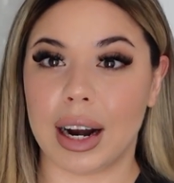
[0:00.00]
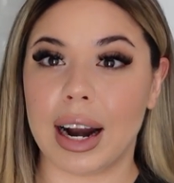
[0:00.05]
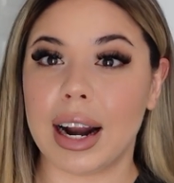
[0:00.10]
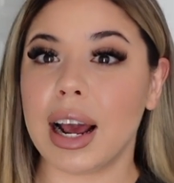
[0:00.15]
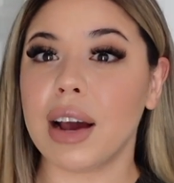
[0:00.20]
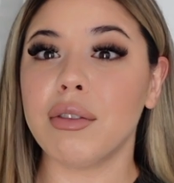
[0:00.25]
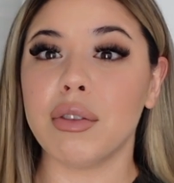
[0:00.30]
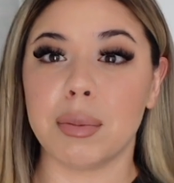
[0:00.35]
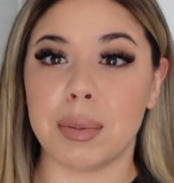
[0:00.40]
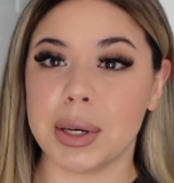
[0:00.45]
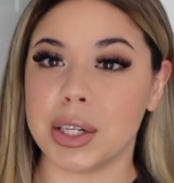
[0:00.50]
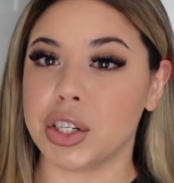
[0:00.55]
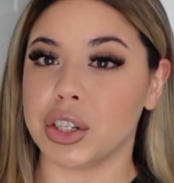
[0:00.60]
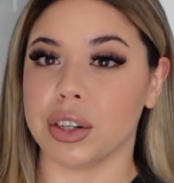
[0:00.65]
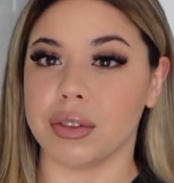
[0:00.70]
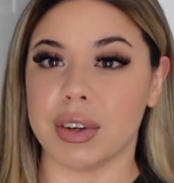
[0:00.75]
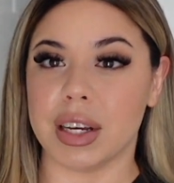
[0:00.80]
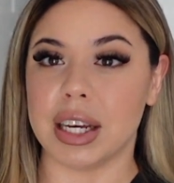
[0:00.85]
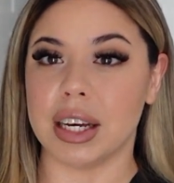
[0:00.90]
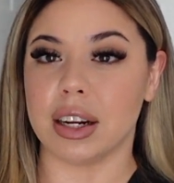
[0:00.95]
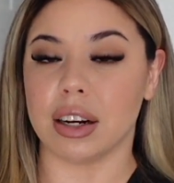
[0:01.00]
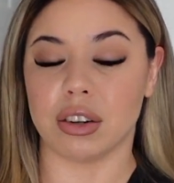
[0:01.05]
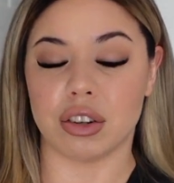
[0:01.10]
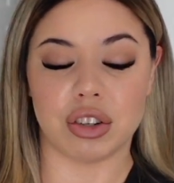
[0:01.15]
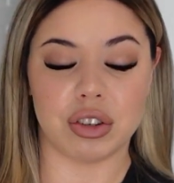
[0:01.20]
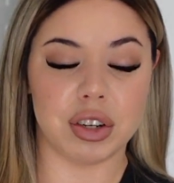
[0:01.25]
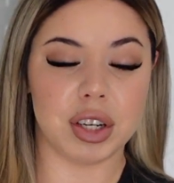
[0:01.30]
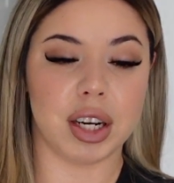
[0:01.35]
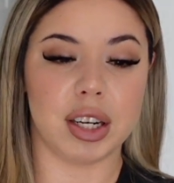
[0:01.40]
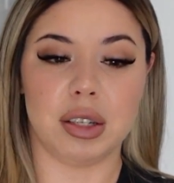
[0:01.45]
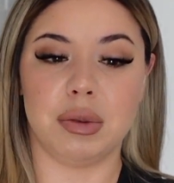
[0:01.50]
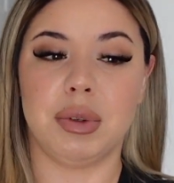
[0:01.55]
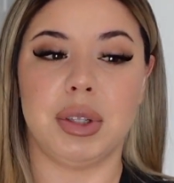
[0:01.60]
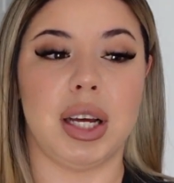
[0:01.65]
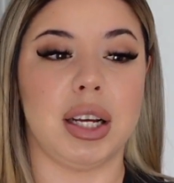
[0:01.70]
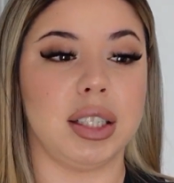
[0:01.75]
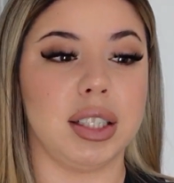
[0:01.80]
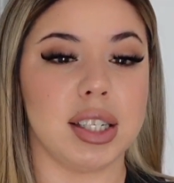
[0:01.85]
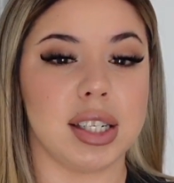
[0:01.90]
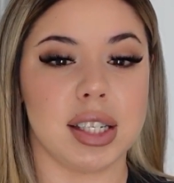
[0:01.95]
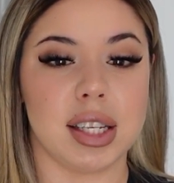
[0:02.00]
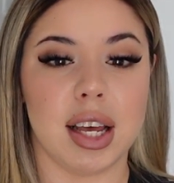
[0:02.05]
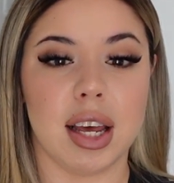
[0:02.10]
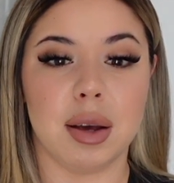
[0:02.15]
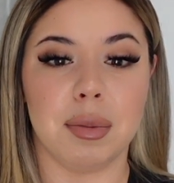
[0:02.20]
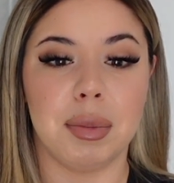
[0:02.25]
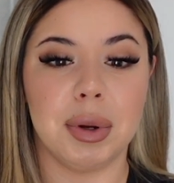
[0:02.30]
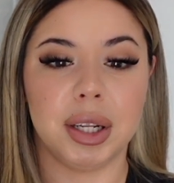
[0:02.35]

And I have a picture of it, and I'll show you guys what that looks like.